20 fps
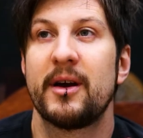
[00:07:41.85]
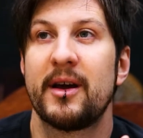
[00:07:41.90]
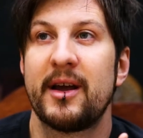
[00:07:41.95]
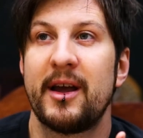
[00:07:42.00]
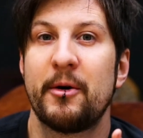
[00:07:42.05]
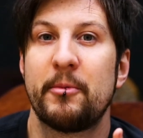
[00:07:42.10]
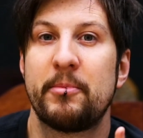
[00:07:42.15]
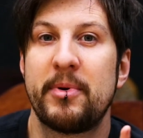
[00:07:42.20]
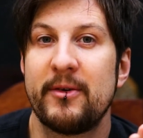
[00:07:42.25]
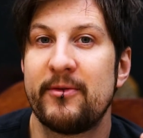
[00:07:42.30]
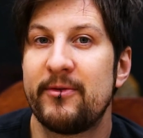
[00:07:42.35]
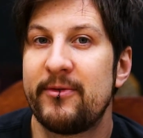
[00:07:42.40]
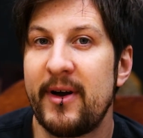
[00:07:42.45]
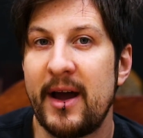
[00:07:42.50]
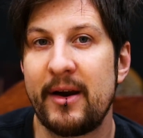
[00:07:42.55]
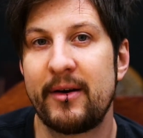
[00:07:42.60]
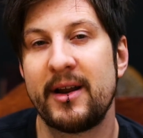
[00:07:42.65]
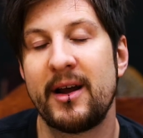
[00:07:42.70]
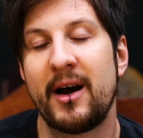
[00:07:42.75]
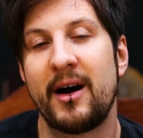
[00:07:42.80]
It would be
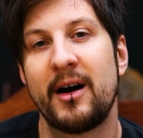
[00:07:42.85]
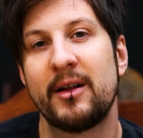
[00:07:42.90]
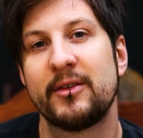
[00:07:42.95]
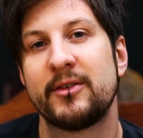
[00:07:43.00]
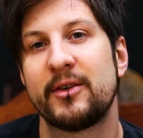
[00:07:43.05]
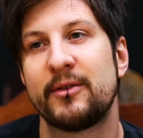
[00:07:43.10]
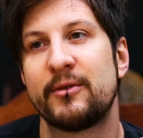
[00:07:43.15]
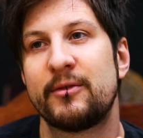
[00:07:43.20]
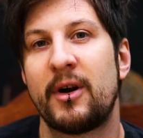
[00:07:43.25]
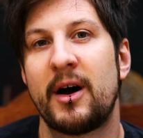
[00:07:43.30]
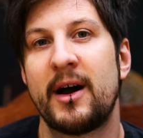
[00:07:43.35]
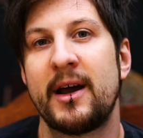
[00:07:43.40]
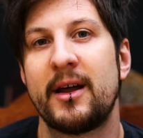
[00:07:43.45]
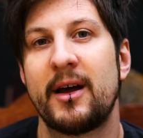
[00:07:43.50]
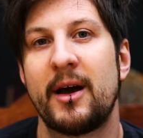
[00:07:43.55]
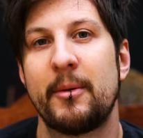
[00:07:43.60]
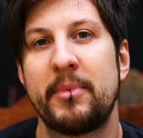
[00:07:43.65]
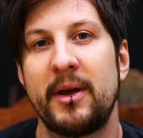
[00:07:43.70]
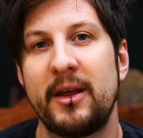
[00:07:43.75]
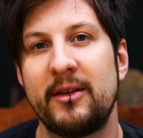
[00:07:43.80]
very hard to write
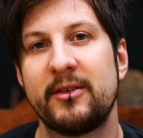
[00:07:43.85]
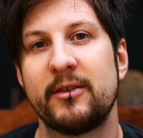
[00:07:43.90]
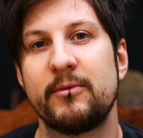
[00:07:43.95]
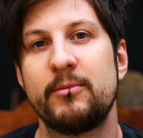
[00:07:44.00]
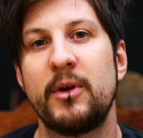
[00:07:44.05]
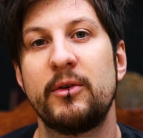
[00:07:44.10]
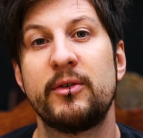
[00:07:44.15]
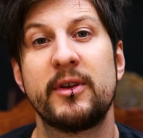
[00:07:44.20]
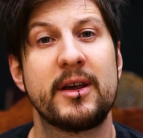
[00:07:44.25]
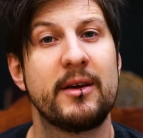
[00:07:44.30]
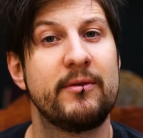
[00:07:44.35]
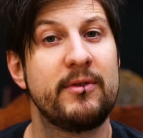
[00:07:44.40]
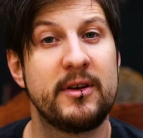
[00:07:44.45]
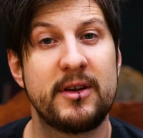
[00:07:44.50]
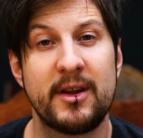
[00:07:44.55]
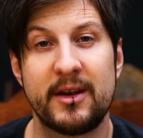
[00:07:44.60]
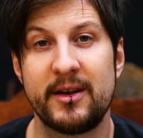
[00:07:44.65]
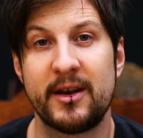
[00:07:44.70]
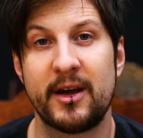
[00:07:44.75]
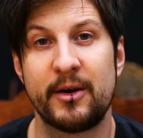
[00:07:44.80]
a piece of music if you
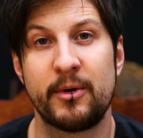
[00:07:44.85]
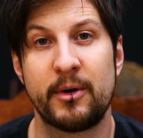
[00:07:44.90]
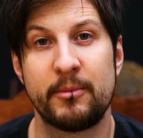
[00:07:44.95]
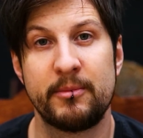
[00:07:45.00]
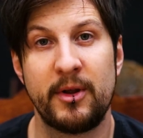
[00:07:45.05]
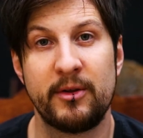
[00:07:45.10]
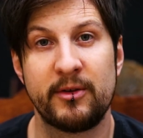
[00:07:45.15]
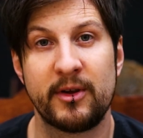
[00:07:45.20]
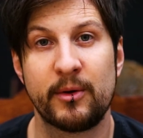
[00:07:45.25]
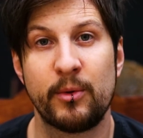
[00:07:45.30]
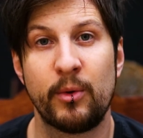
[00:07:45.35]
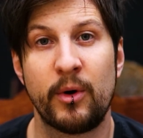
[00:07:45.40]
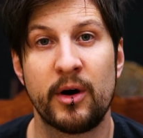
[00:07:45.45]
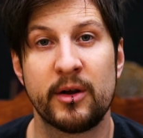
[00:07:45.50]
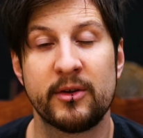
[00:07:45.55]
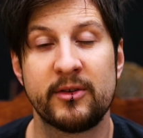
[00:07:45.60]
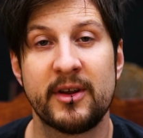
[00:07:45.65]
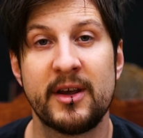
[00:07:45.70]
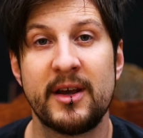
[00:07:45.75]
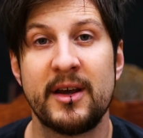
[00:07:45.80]
didn't know what music
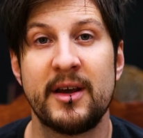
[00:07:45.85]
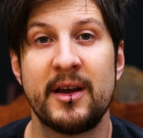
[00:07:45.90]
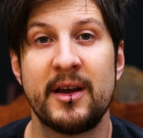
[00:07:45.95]
was.